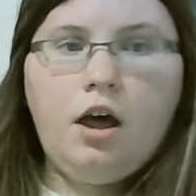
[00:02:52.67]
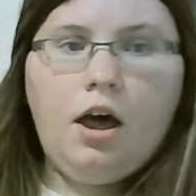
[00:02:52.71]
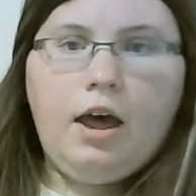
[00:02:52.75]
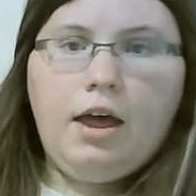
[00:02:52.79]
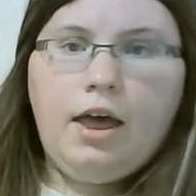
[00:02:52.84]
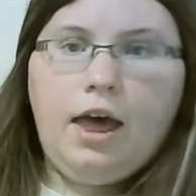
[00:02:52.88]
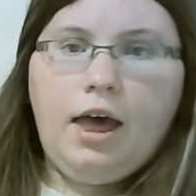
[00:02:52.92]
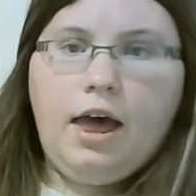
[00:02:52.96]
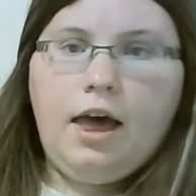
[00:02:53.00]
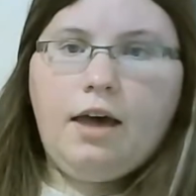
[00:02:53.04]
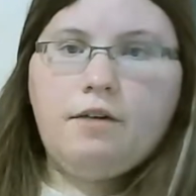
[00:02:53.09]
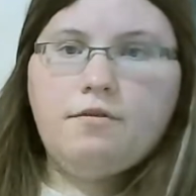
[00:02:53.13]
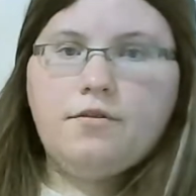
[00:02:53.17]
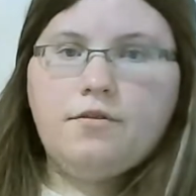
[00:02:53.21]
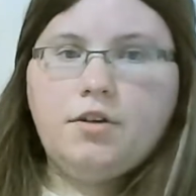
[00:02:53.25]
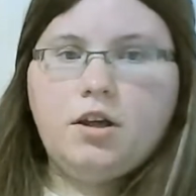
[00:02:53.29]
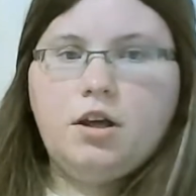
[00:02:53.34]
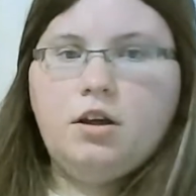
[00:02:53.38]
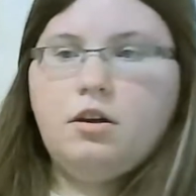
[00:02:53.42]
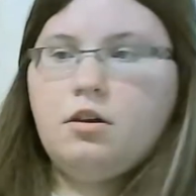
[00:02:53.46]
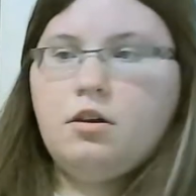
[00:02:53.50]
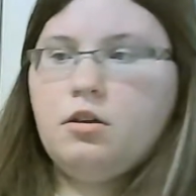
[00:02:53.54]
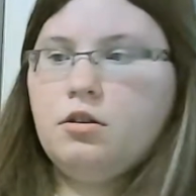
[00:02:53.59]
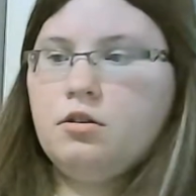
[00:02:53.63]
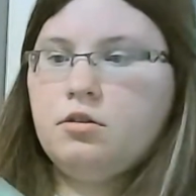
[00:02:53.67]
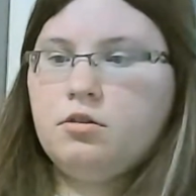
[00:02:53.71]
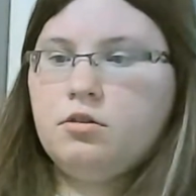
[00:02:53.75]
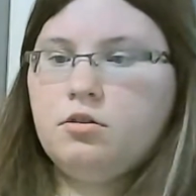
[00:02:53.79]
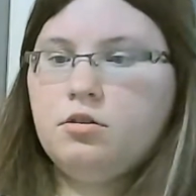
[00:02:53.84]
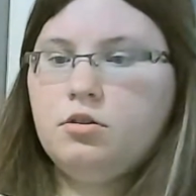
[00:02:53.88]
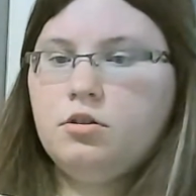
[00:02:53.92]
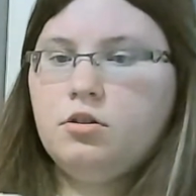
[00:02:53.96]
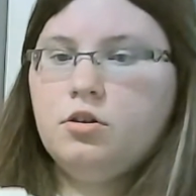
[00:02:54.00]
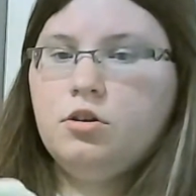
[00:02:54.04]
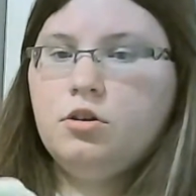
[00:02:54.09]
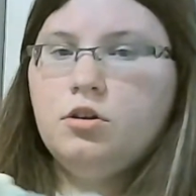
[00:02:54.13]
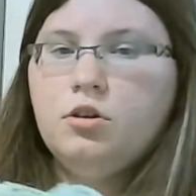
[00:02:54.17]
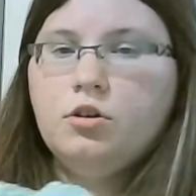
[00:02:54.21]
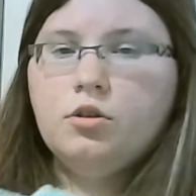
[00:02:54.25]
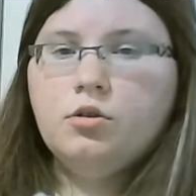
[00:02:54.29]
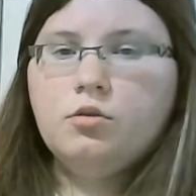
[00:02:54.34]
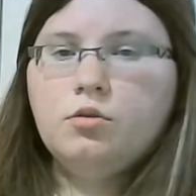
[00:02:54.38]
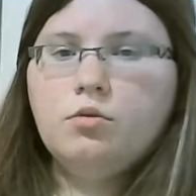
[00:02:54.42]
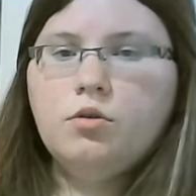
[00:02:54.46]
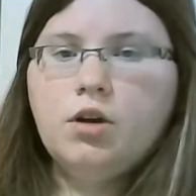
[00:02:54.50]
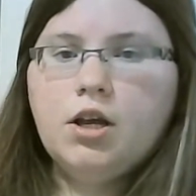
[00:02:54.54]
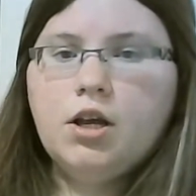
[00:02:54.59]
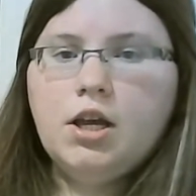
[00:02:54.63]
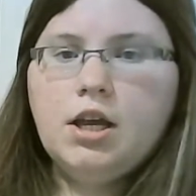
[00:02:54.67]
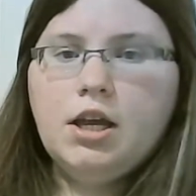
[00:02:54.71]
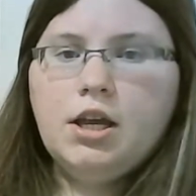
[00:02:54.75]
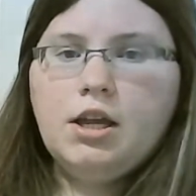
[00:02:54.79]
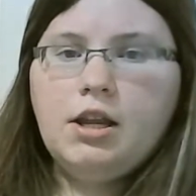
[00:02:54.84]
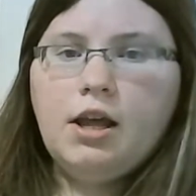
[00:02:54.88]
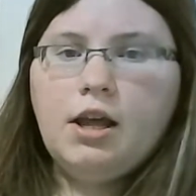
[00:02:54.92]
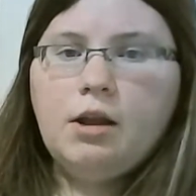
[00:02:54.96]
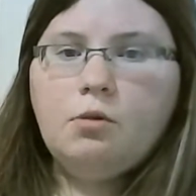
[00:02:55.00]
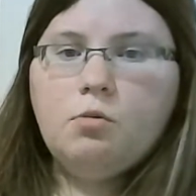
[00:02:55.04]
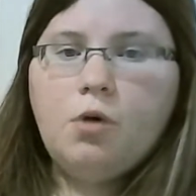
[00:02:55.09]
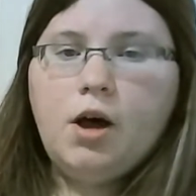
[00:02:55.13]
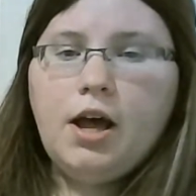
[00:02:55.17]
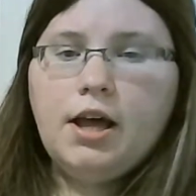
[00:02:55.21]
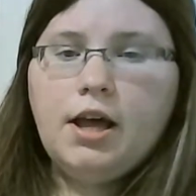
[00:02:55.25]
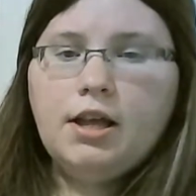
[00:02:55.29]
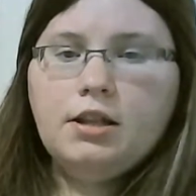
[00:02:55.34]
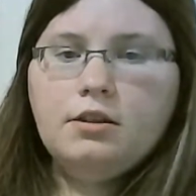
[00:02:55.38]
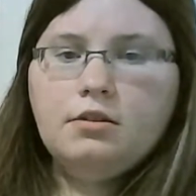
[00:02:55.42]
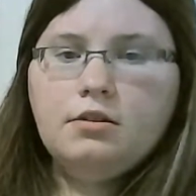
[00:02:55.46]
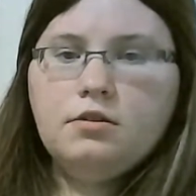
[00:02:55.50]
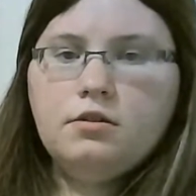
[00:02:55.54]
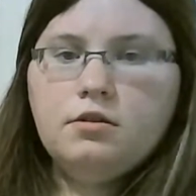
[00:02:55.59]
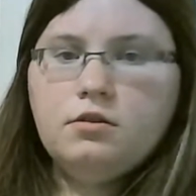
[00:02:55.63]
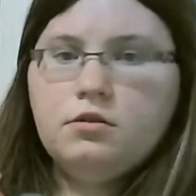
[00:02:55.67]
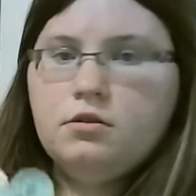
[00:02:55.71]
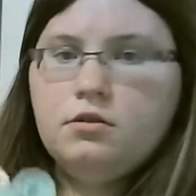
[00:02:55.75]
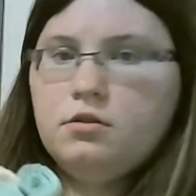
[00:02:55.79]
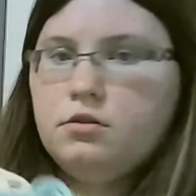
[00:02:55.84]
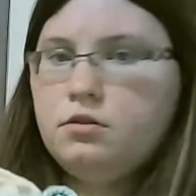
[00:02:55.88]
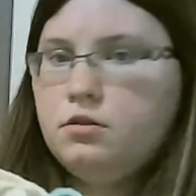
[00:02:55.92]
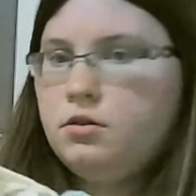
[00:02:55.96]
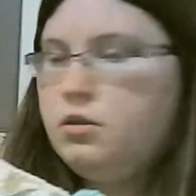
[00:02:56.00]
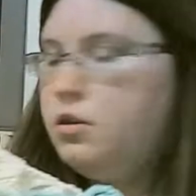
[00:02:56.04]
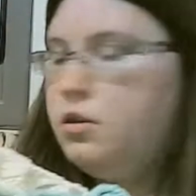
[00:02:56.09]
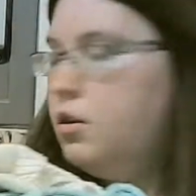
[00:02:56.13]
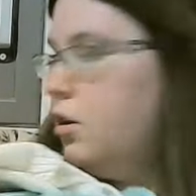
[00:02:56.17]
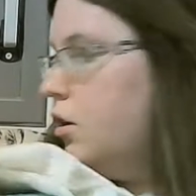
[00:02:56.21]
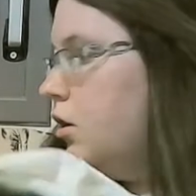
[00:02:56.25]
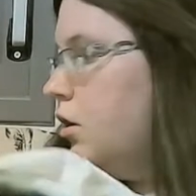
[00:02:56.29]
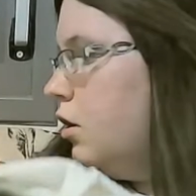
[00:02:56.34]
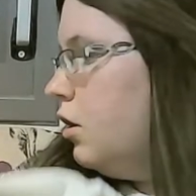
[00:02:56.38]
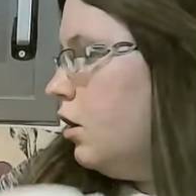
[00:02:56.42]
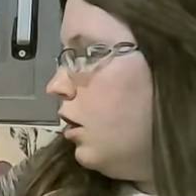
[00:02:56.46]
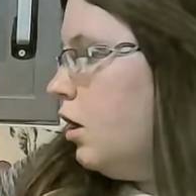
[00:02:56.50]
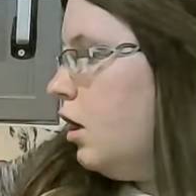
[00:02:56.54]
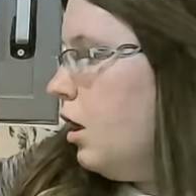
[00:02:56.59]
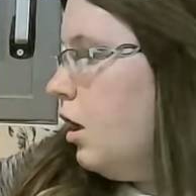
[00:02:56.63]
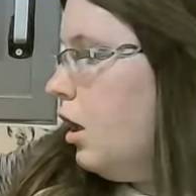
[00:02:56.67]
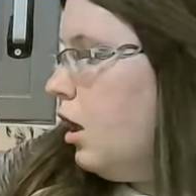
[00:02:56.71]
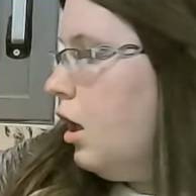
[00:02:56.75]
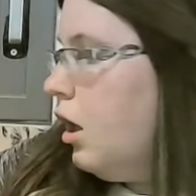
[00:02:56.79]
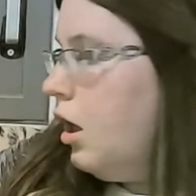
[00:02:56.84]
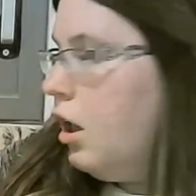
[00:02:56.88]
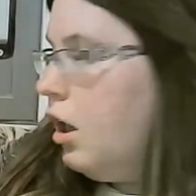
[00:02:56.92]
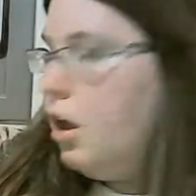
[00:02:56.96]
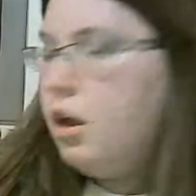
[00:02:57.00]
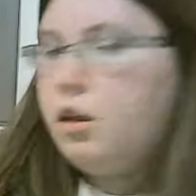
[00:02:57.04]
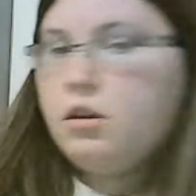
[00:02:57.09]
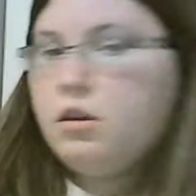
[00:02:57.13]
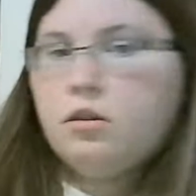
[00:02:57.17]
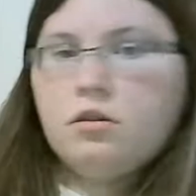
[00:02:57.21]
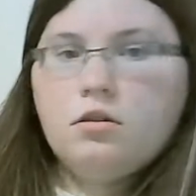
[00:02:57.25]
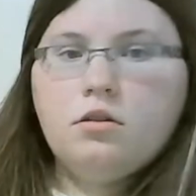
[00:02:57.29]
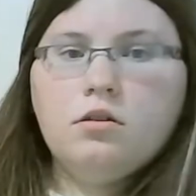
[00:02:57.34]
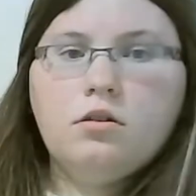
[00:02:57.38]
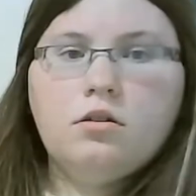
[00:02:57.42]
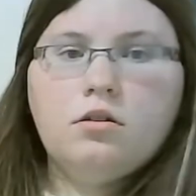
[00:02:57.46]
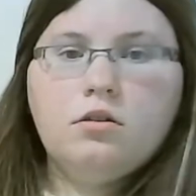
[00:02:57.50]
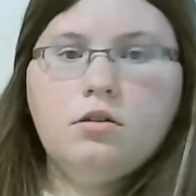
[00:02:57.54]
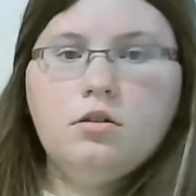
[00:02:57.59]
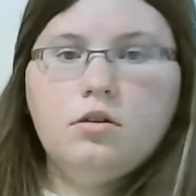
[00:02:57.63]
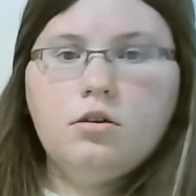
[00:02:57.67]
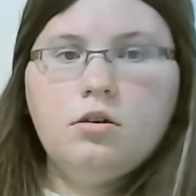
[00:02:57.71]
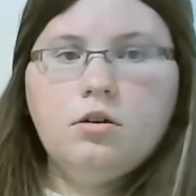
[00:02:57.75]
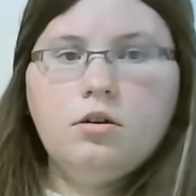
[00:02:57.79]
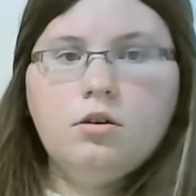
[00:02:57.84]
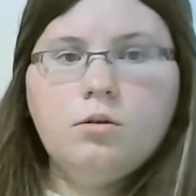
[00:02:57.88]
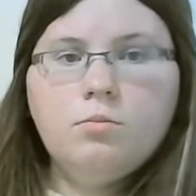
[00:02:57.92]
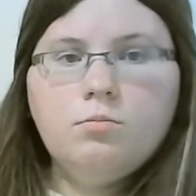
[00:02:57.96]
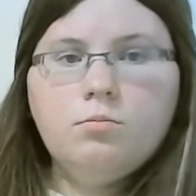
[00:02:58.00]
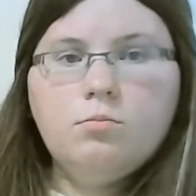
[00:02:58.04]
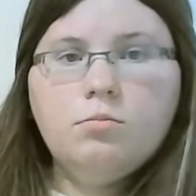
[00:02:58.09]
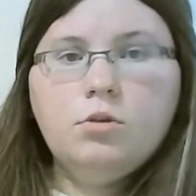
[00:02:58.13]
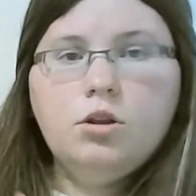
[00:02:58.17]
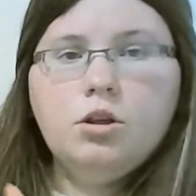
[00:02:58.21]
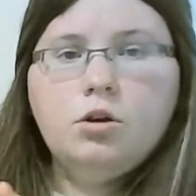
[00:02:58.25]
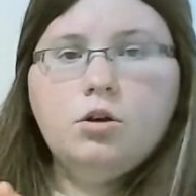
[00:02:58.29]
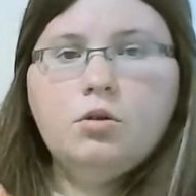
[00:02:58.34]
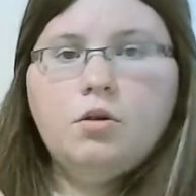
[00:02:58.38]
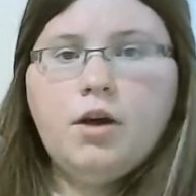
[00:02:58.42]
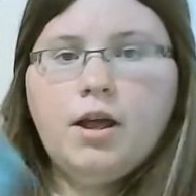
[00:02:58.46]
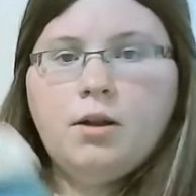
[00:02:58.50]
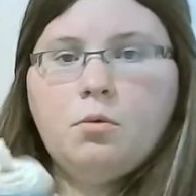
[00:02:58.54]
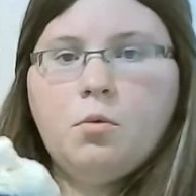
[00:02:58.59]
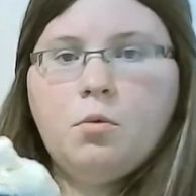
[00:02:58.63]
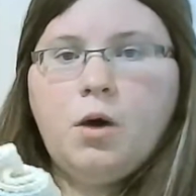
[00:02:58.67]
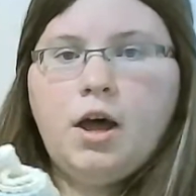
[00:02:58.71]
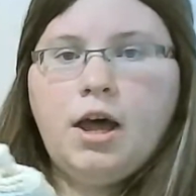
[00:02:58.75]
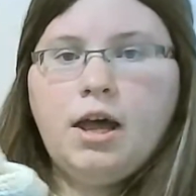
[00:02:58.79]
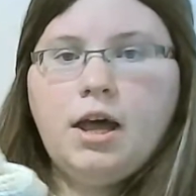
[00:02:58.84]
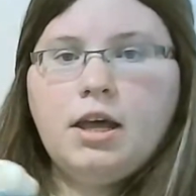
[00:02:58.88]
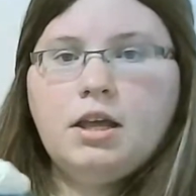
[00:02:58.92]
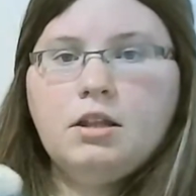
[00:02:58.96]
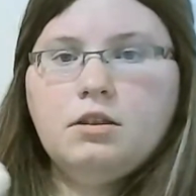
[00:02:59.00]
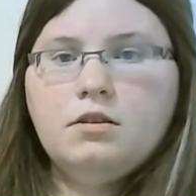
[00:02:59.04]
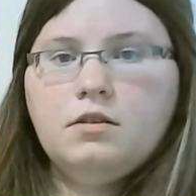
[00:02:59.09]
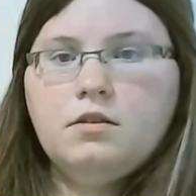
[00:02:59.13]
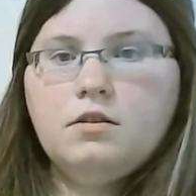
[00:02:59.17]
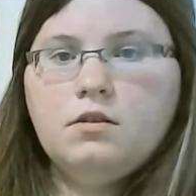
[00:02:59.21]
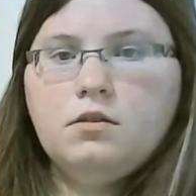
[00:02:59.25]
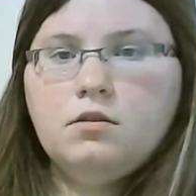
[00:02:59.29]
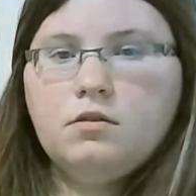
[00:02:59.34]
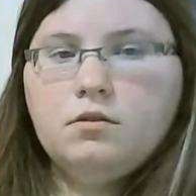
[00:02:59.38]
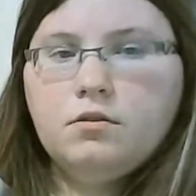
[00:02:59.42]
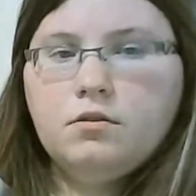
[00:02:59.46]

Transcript: I have here green and white, and blue and white,